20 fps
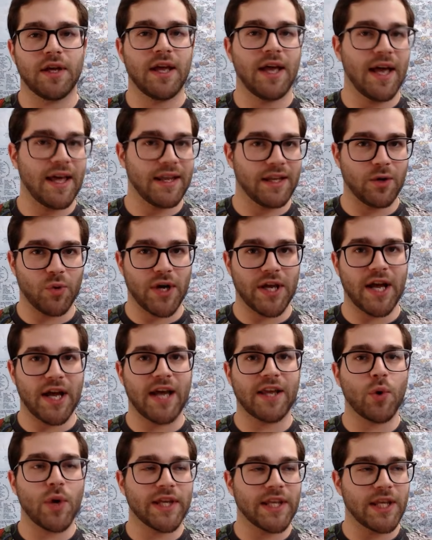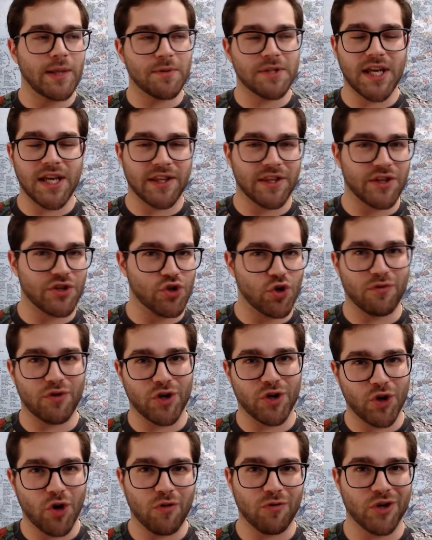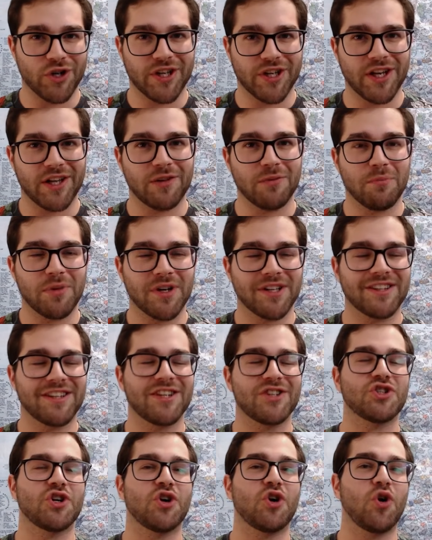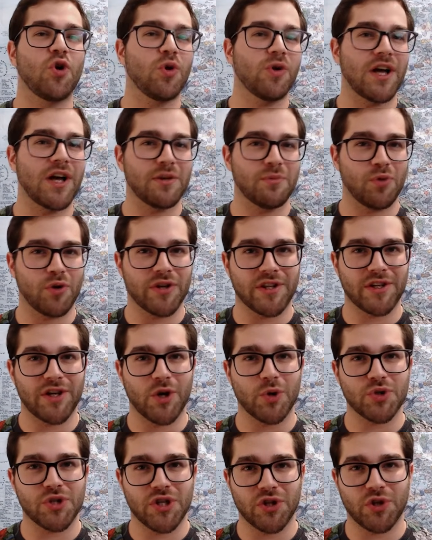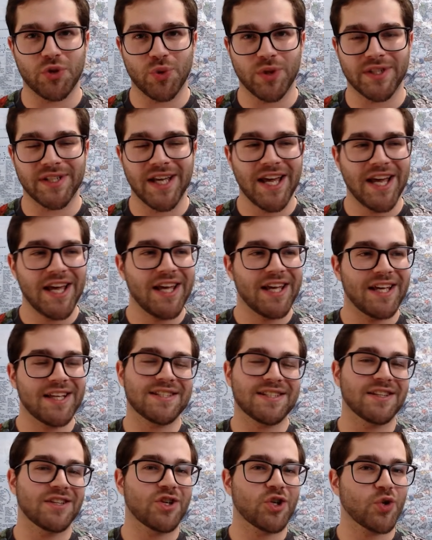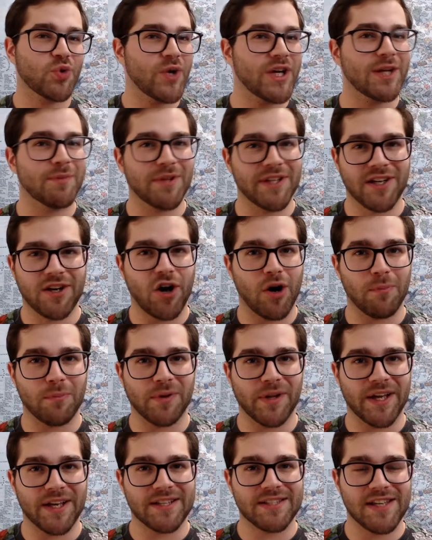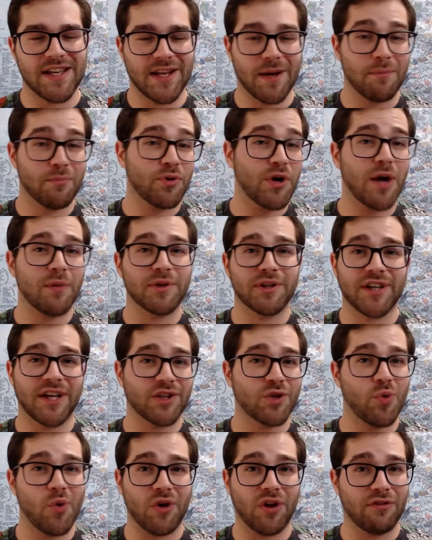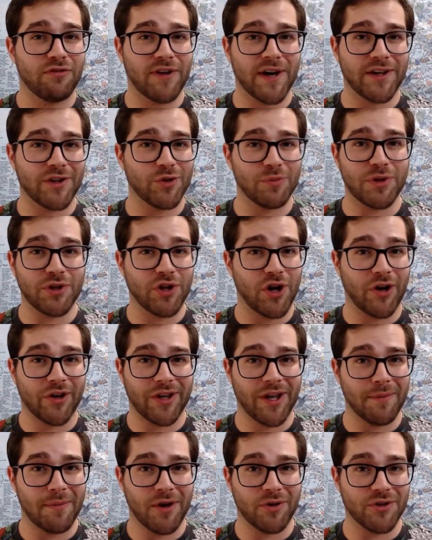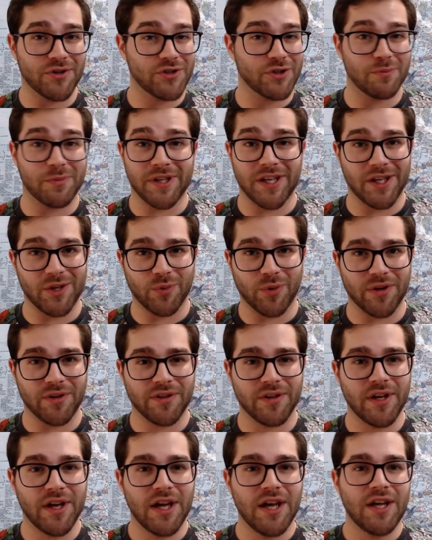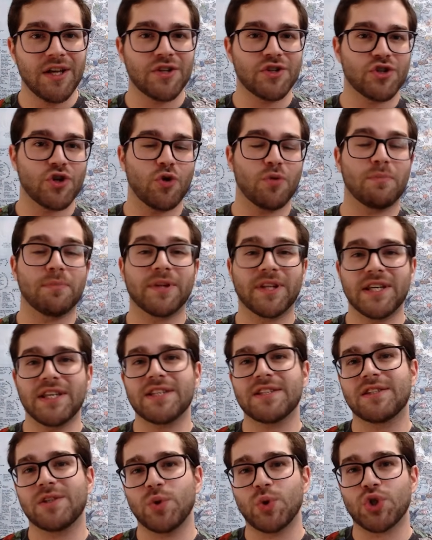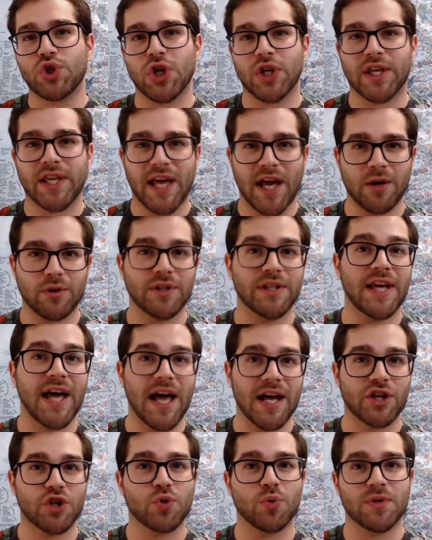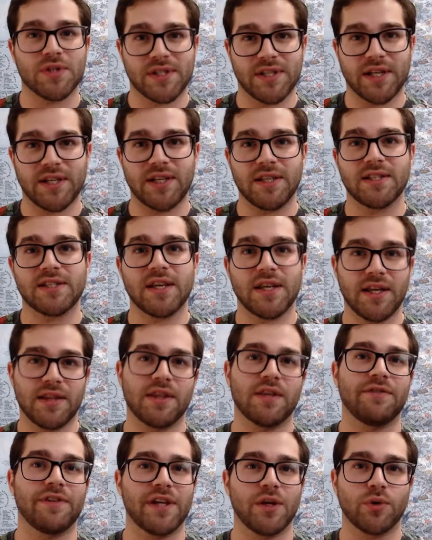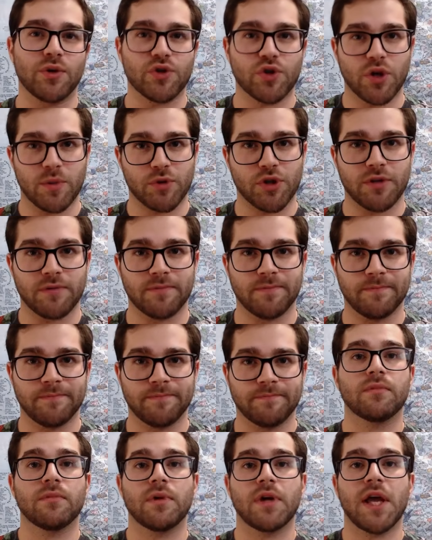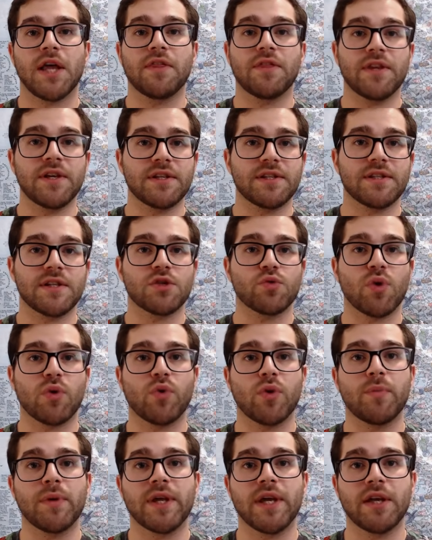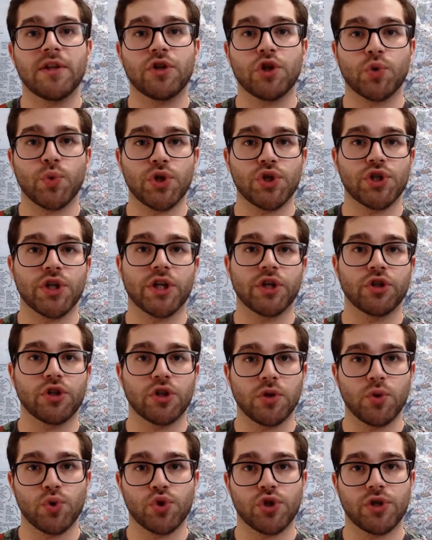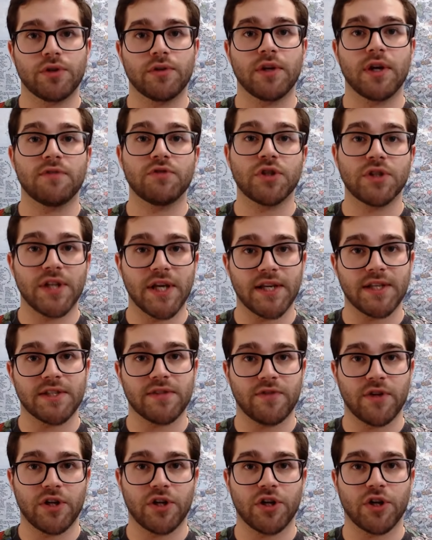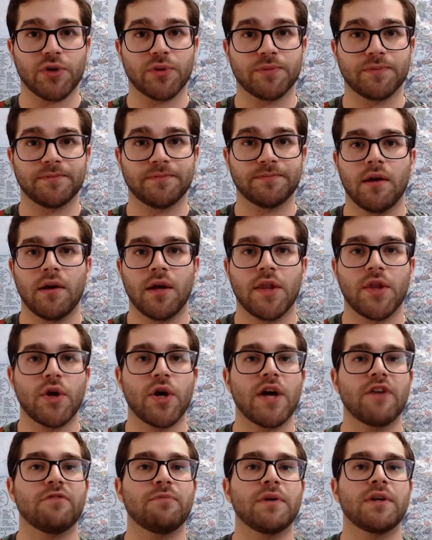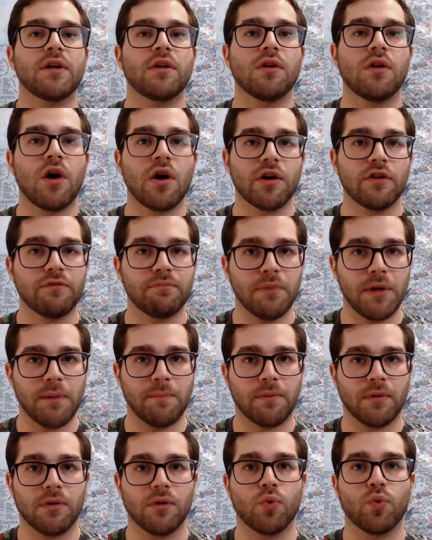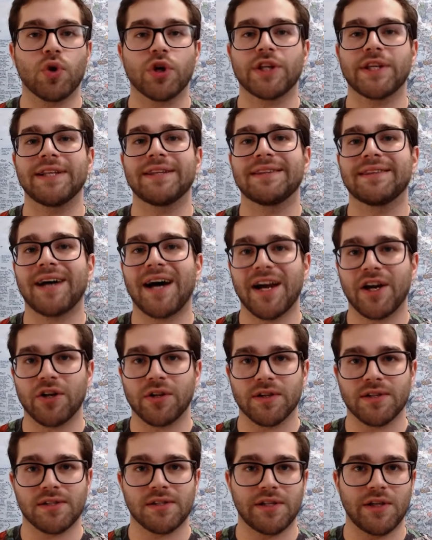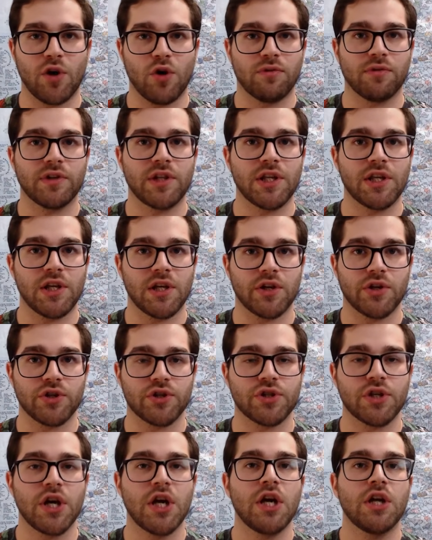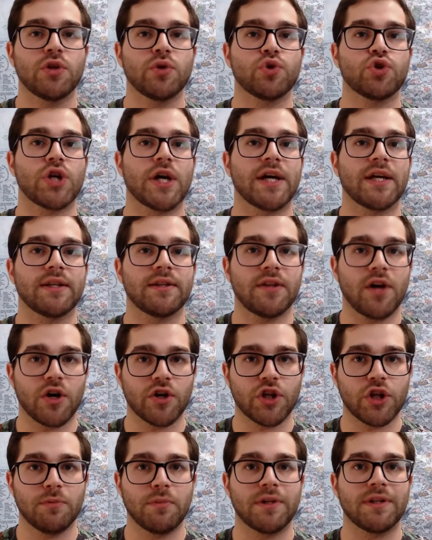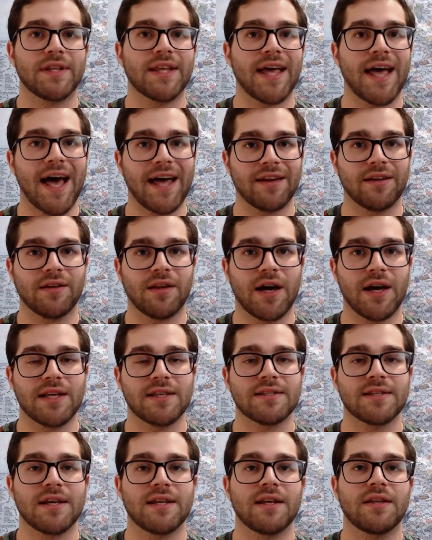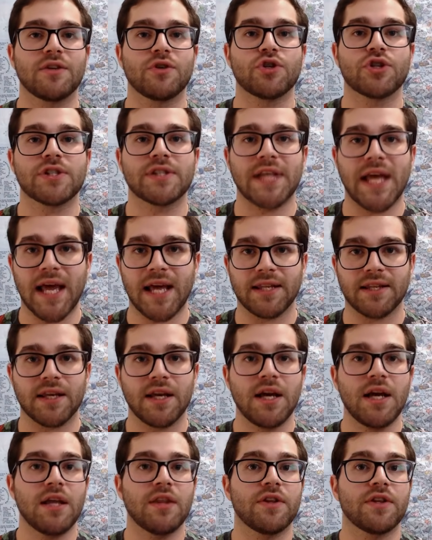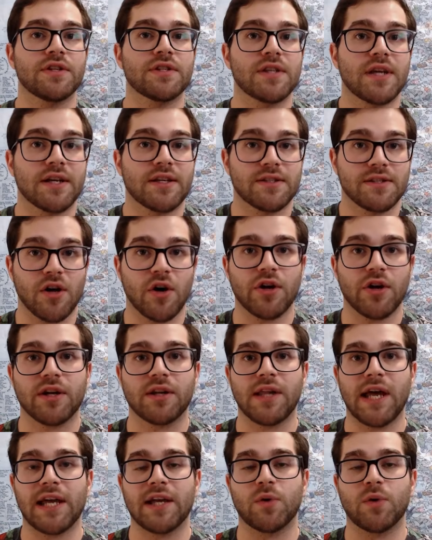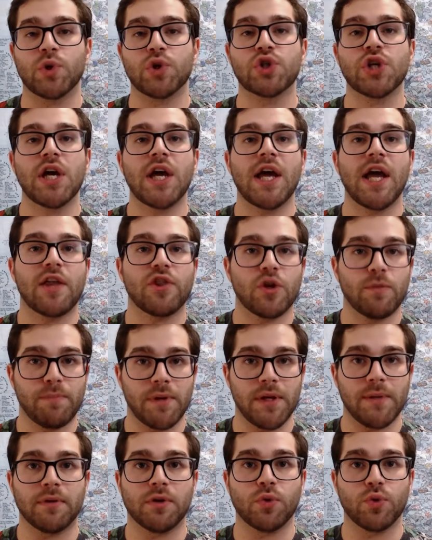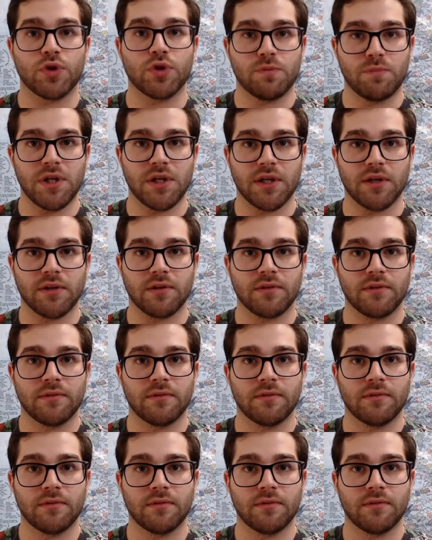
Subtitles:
Anyway, I know I keep saying this over and over again, but there's a whole lot more that goes into it. It's incredibly complex, and I'm probably not qualified to be talking about this to begin with. So please do check out the actual studies in the video description. And this is where we begin to reach the conclusion of today's video. There have been a lot of people working tirelessly over the years to try and document, analyze, and understand this exotic language and the people who speak it.